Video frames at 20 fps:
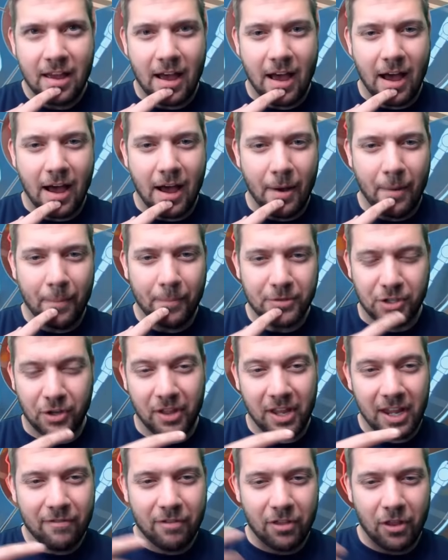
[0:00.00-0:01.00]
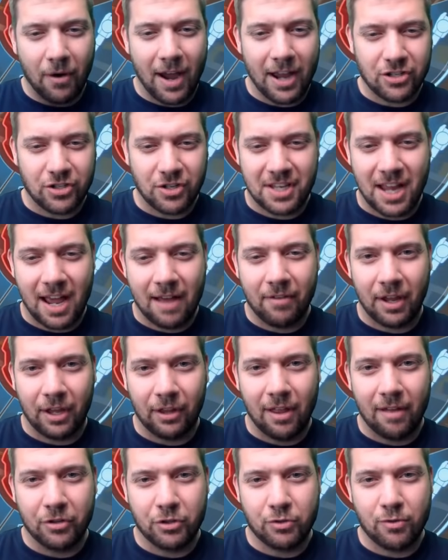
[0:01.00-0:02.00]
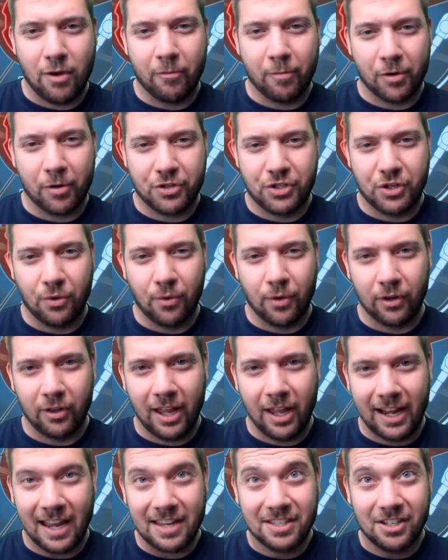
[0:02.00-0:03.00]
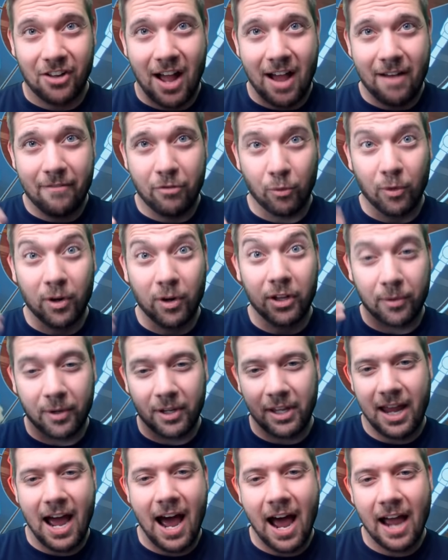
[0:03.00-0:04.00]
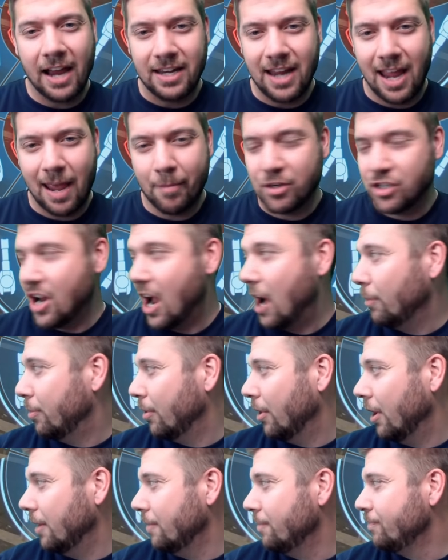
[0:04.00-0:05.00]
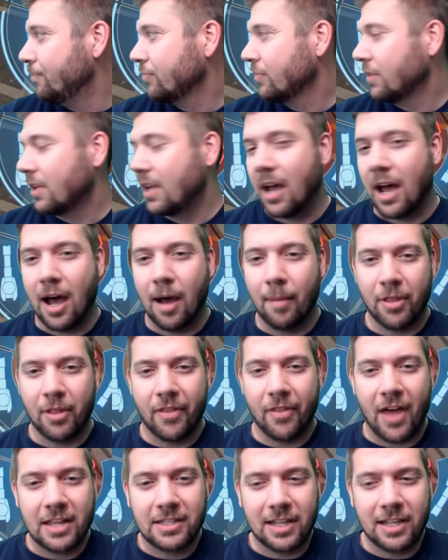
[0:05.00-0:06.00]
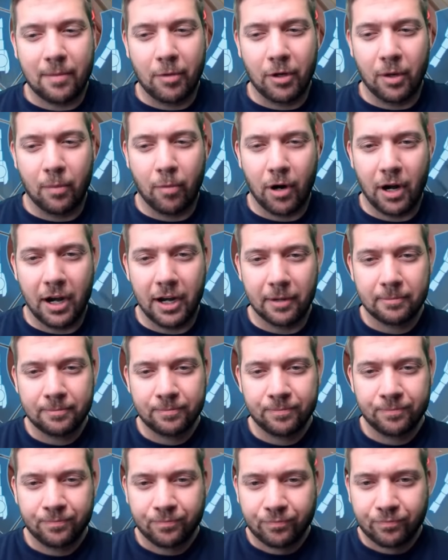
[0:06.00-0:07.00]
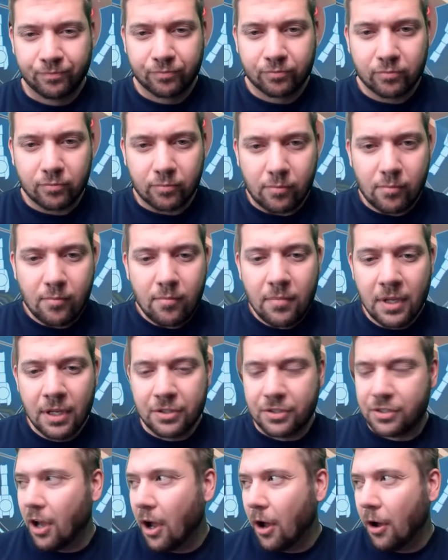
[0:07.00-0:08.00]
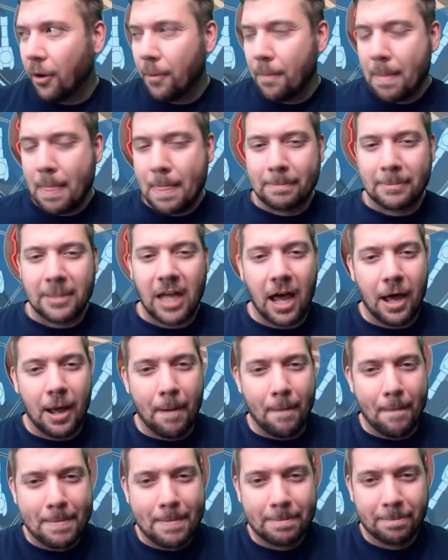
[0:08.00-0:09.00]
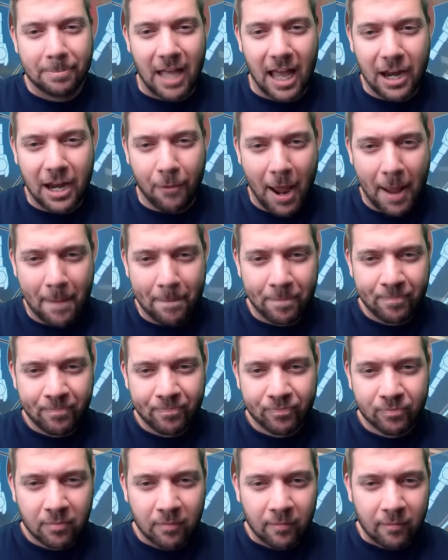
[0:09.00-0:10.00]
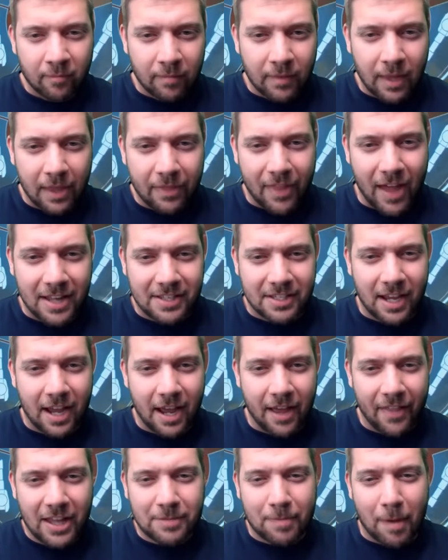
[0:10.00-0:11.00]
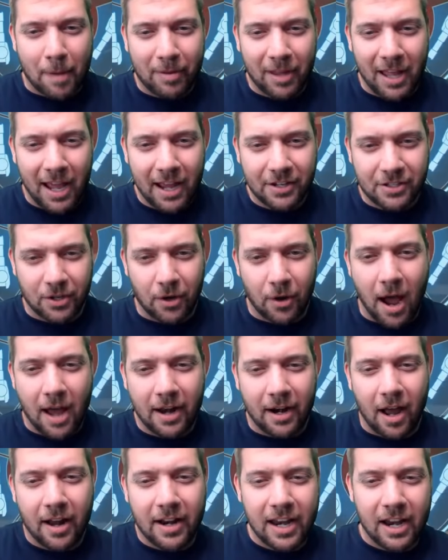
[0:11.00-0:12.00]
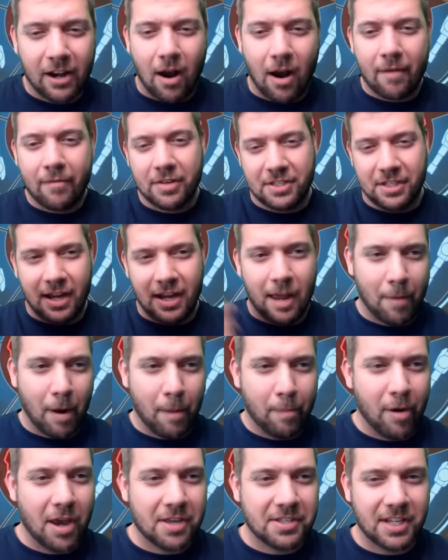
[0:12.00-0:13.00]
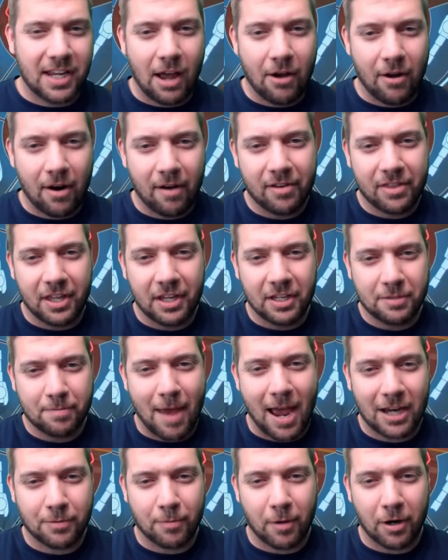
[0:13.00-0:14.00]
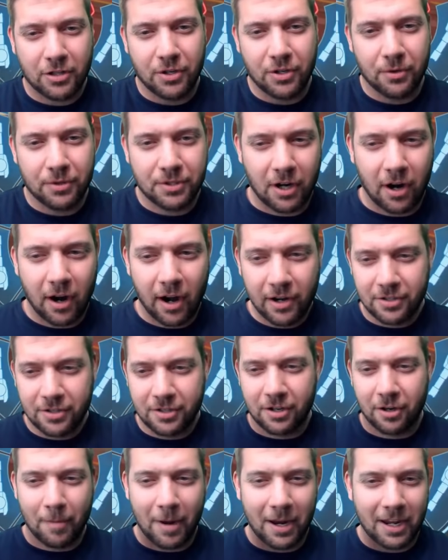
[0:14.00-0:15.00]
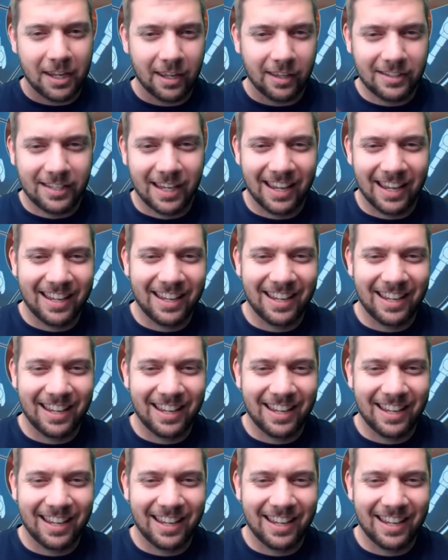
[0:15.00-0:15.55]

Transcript: even though I just have like a level 12 Pursuer, like I still have the really, really high damage output that's able to bring. So anyway, that's my plan. So on here, obviously on my press account, everything is max Mark II. Sorry, I just heard my kids